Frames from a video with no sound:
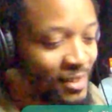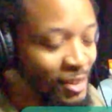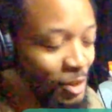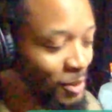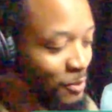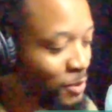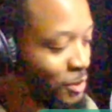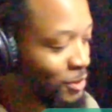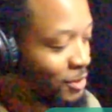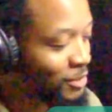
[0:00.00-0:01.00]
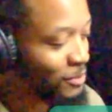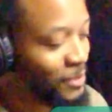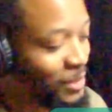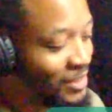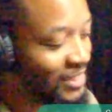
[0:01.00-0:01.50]
So if you're a
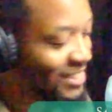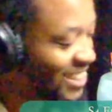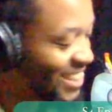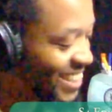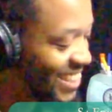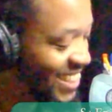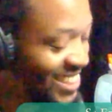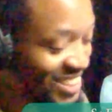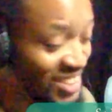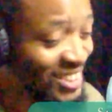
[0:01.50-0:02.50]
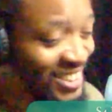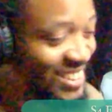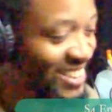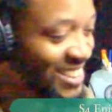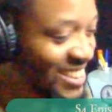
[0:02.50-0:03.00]
civilian and you're
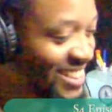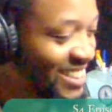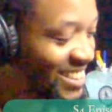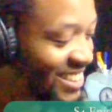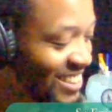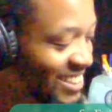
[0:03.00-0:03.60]
listening to this,